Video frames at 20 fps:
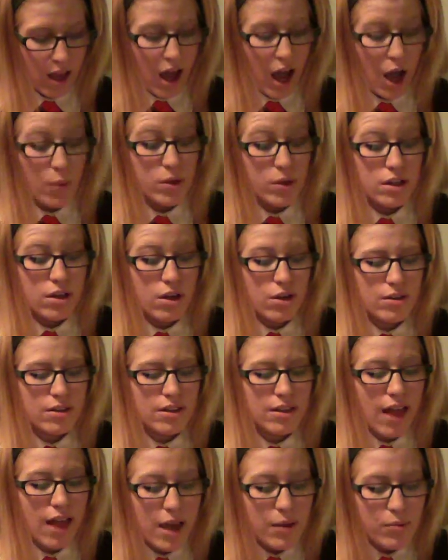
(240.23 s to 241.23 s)
"I want to go to the
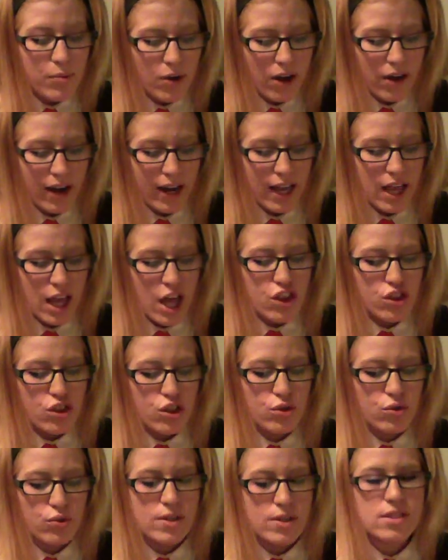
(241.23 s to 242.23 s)
library, the
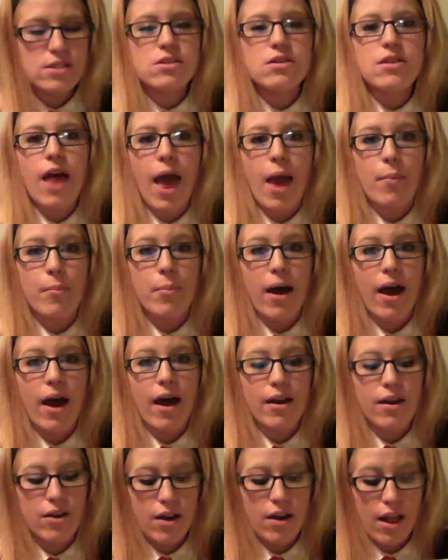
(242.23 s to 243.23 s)
Crystal
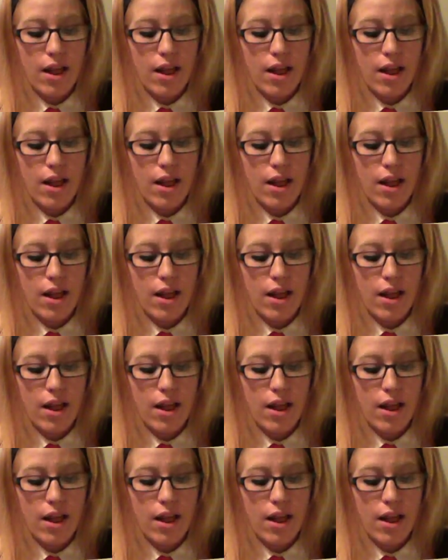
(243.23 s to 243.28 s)
Empire